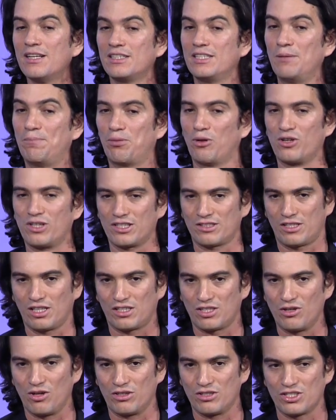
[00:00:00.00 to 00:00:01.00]
deploy our
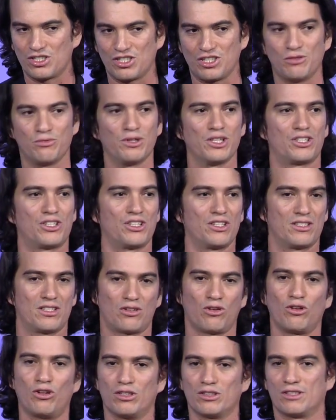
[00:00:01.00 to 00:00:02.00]
technology, which is
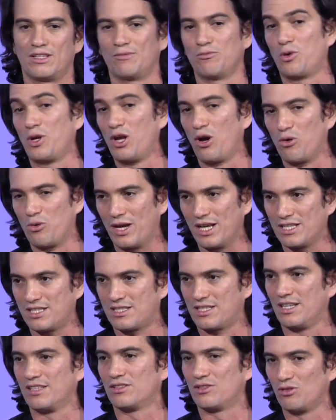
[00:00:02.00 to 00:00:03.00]
called
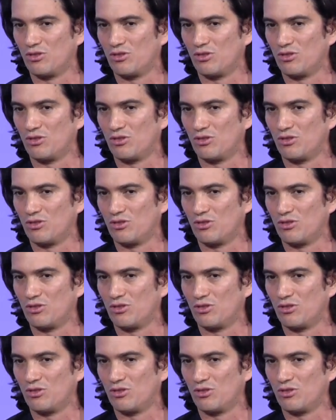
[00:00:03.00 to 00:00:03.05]
WeOS and